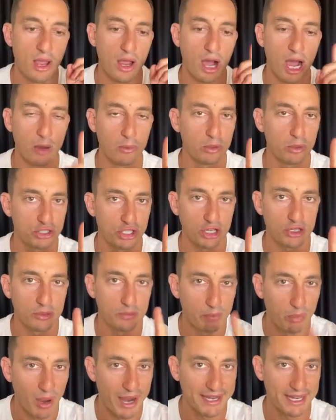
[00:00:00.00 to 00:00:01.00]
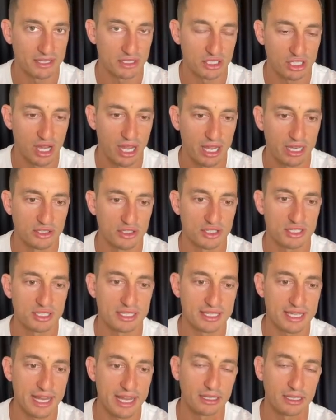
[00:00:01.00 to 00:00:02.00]
I will show you Binance chart in just a
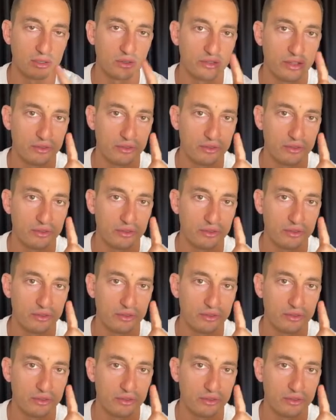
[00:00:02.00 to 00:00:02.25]
second because